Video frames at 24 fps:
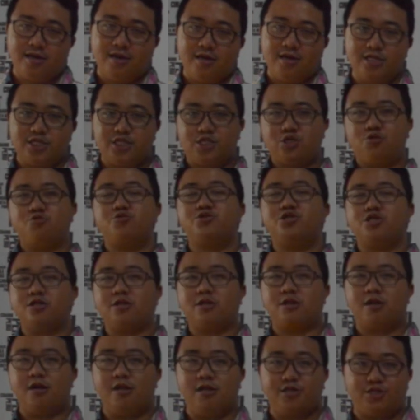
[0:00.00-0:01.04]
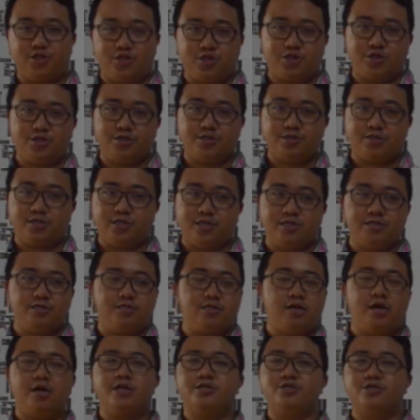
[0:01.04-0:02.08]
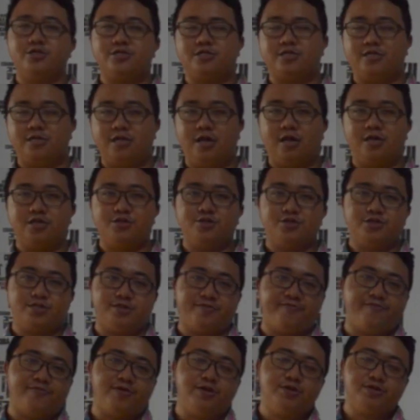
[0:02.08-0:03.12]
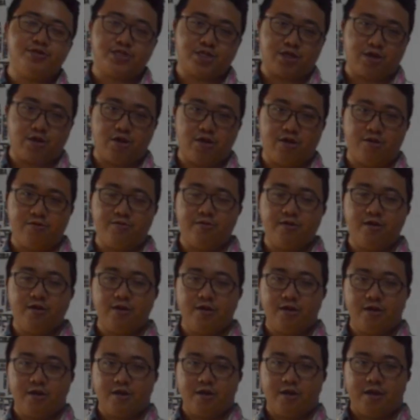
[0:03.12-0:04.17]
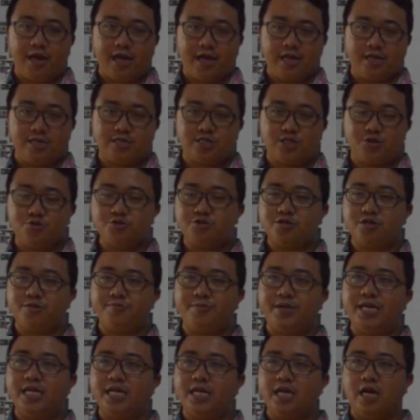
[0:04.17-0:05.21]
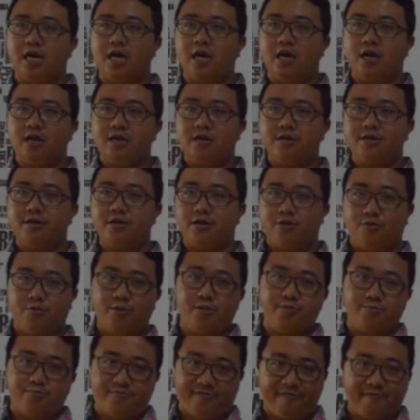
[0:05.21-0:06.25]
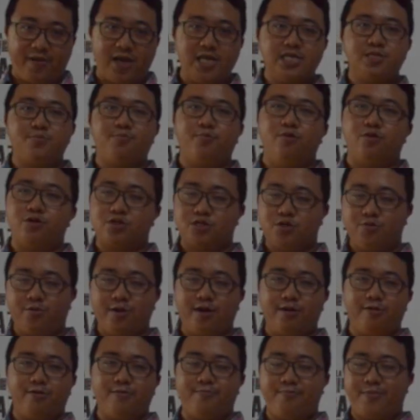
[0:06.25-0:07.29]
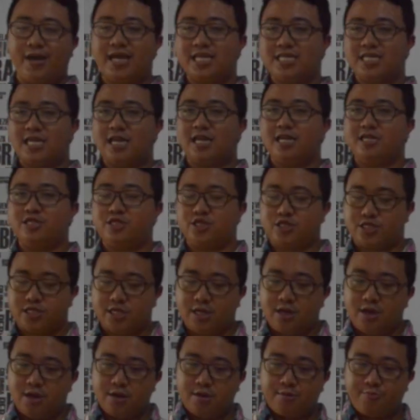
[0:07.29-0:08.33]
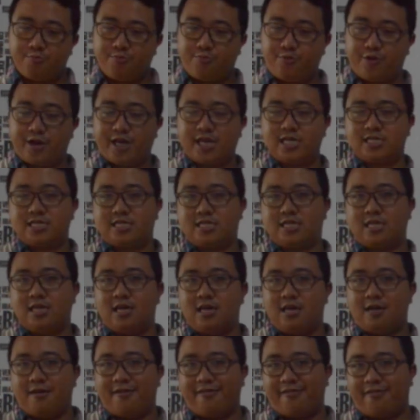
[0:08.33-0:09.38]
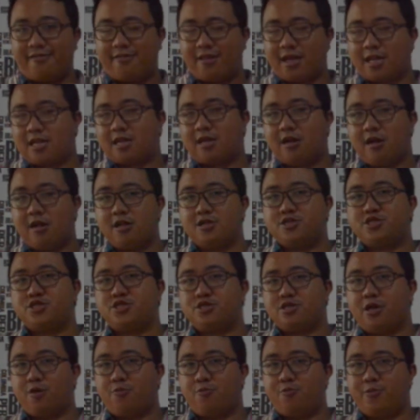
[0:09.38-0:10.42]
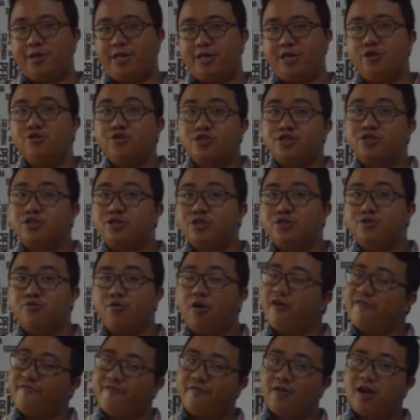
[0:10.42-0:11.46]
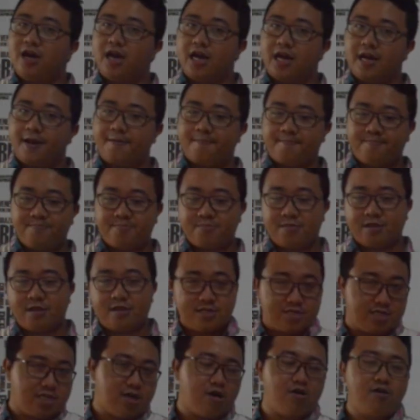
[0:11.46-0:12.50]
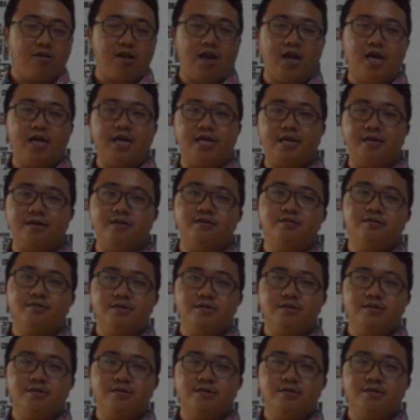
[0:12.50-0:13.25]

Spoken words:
a social culture since hundreds and hundreds of years ago. And social media, Facebook, Twitter, basically just brings that culture that we used to do offline to online.